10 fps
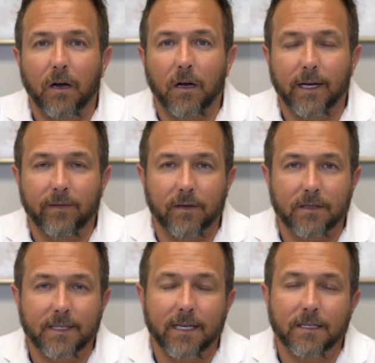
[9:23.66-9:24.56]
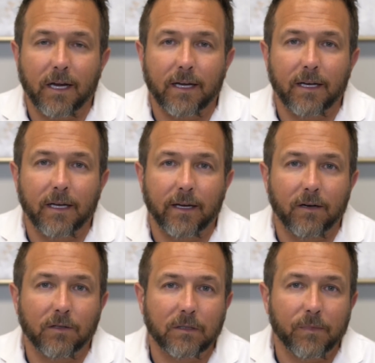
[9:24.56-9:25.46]
in the skin tightening and
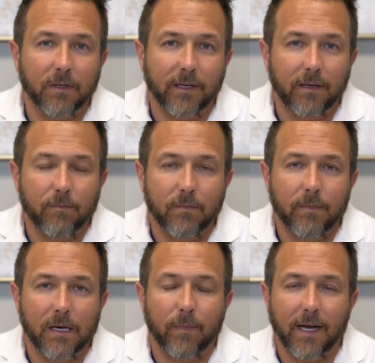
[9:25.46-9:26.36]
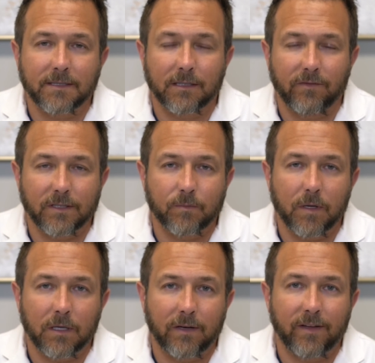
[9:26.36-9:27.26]
ultimately minimizing the
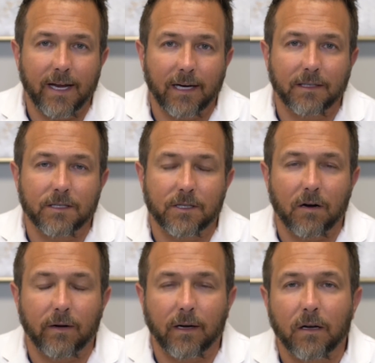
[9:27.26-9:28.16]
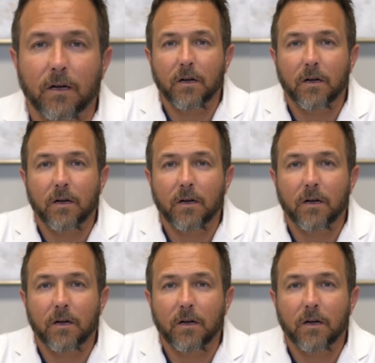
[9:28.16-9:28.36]
visibility of the acne scarring.